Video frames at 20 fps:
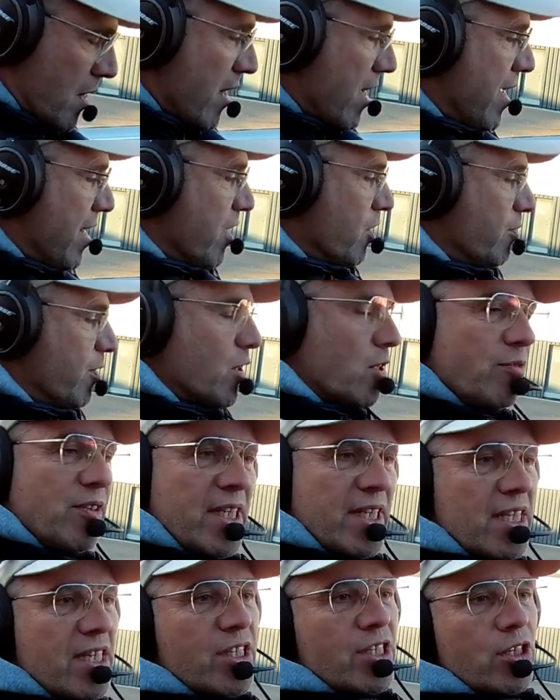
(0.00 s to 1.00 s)
and I switch off
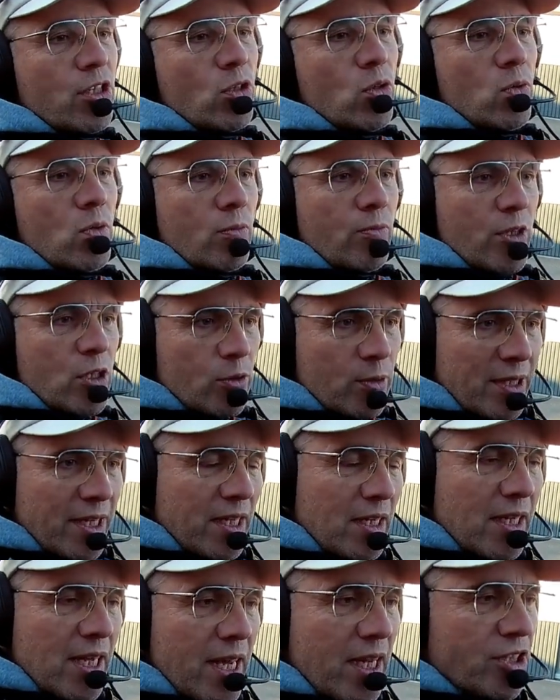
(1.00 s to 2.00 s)
the ECU, which will
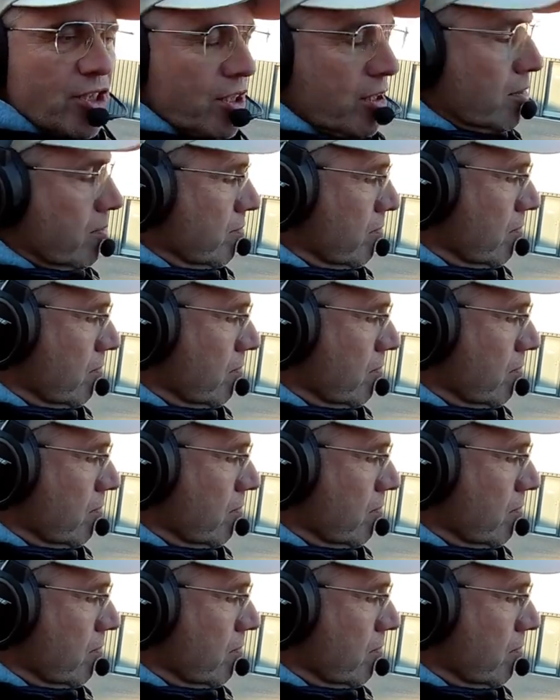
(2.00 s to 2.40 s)
kill the engine.